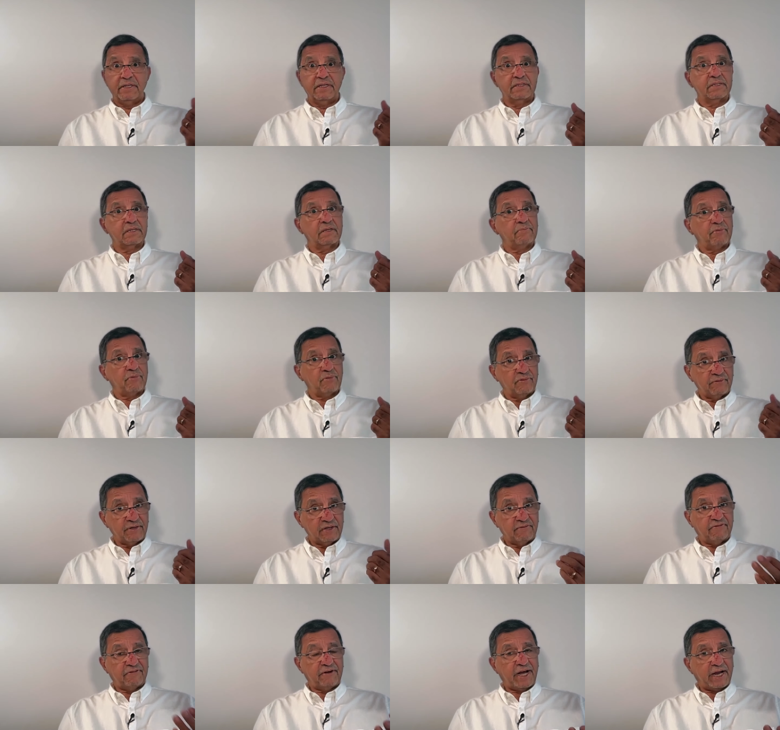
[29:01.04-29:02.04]
is a
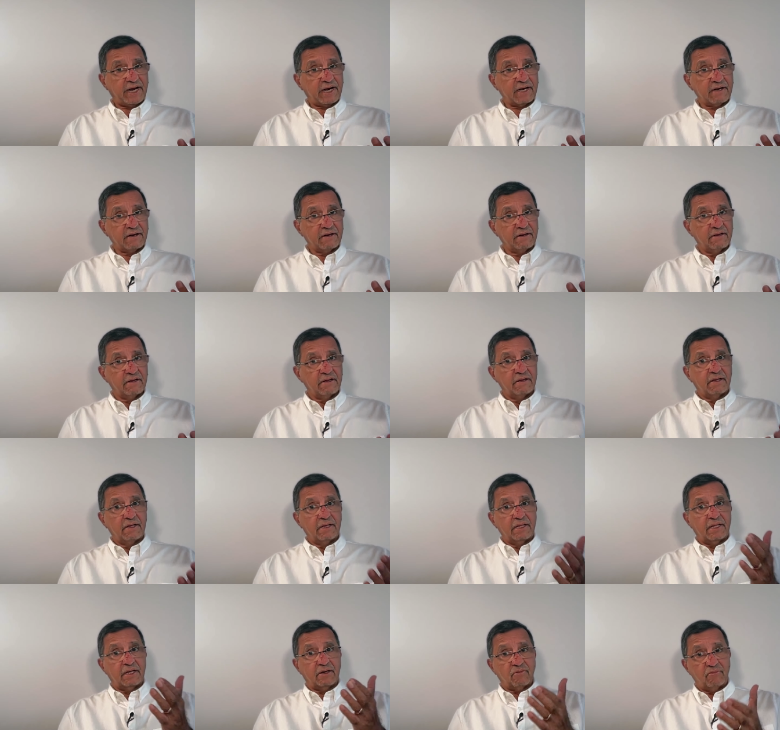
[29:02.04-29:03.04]
proven fact
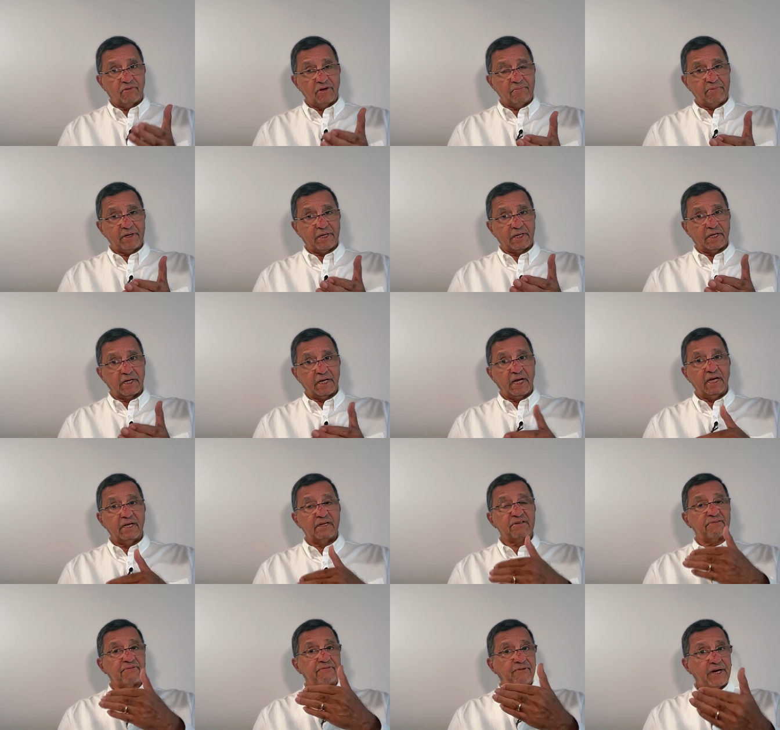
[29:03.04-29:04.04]
that women
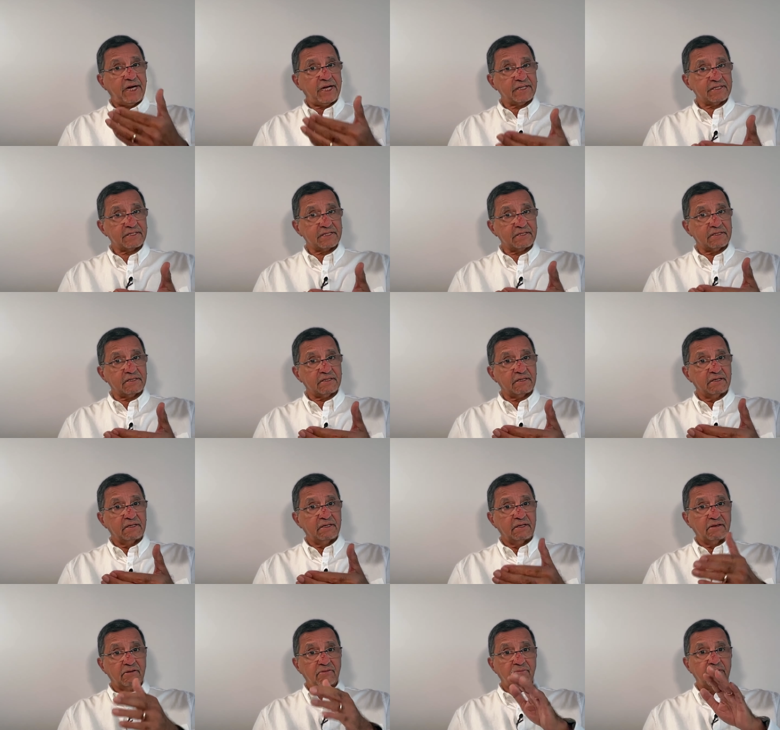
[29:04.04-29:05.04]
age faster
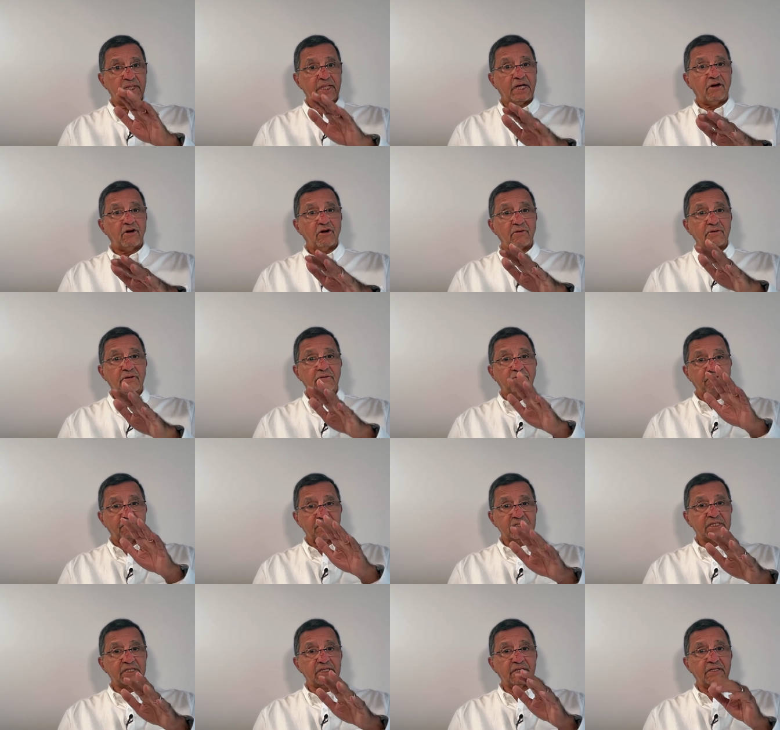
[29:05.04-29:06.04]
without
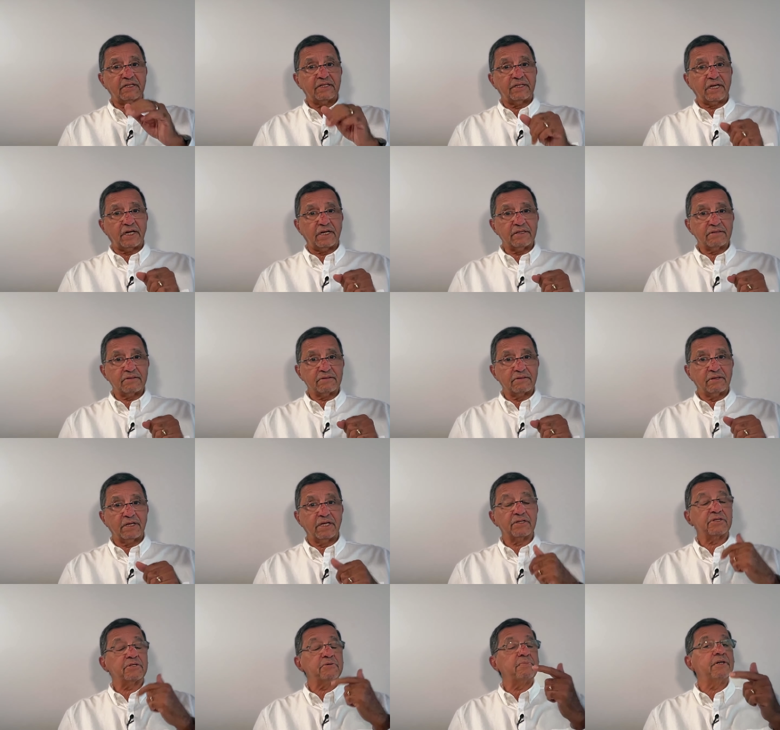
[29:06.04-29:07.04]
physical touch,
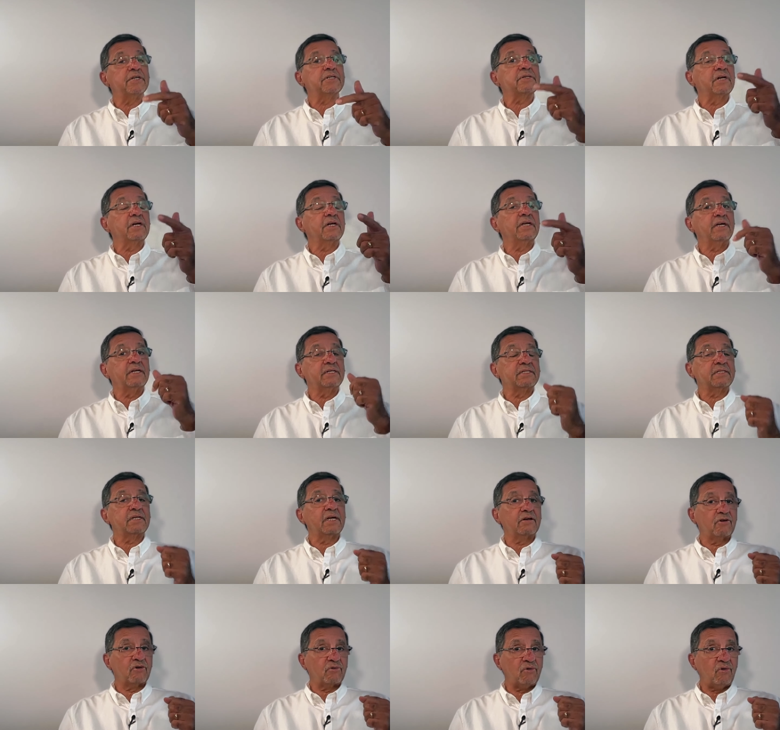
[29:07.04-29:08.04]
especially as
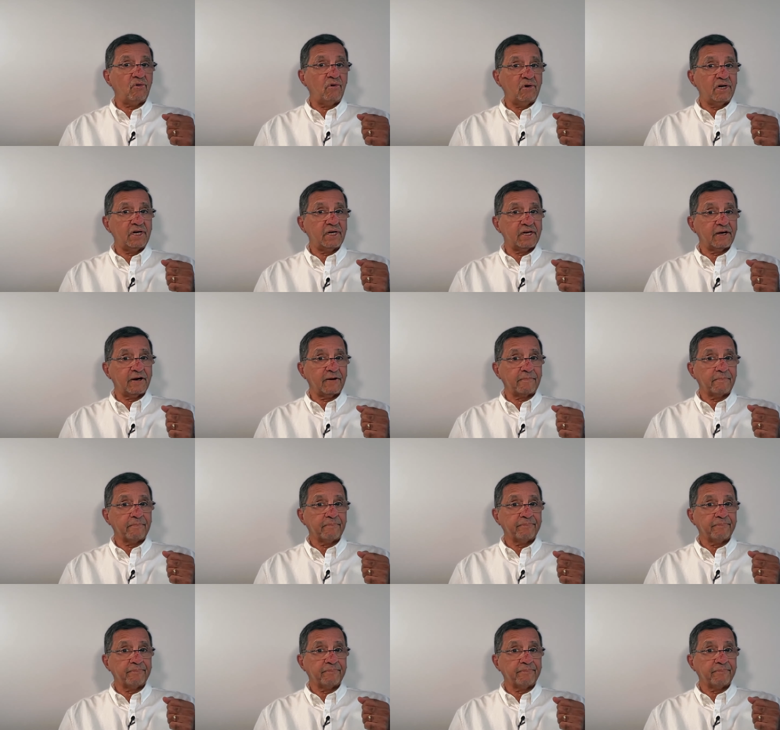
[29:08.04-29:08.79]
they grow older.